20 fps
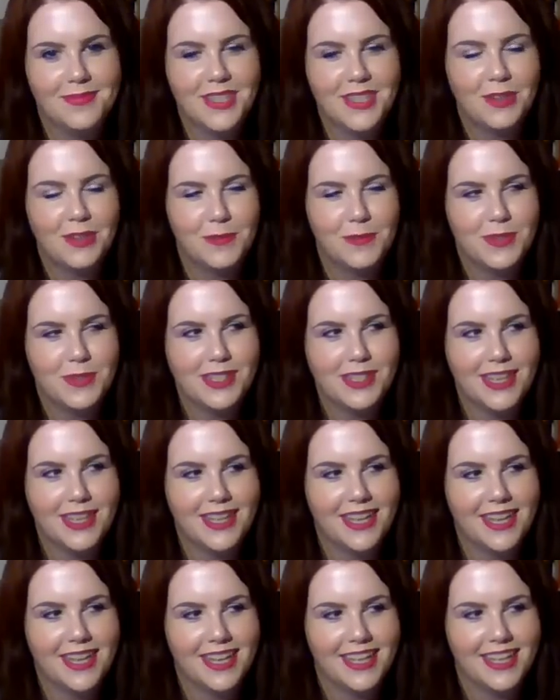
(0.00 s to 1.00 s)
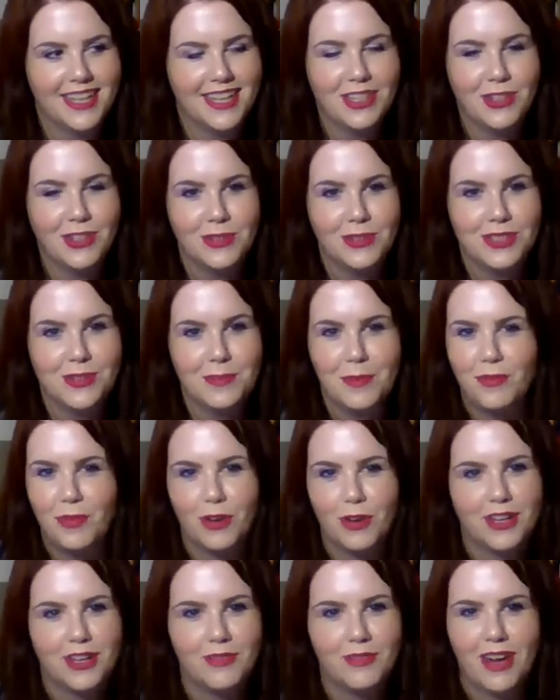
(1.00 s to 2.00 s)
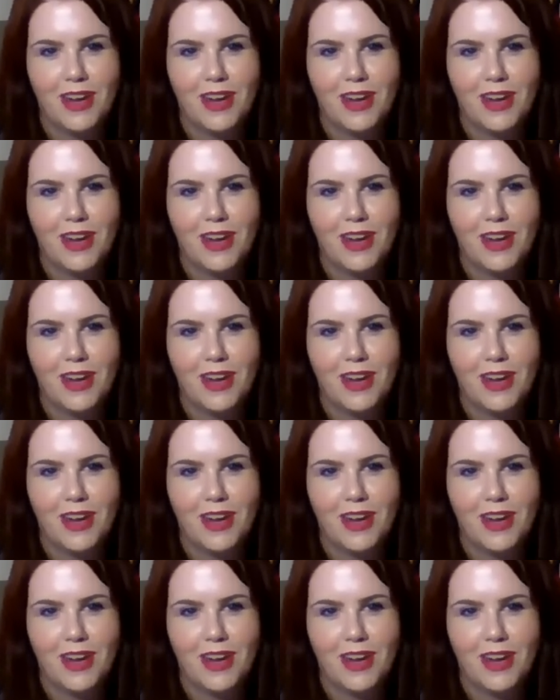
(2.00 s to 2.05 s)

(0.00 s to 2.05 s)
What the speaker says: It's almost like he knows it before it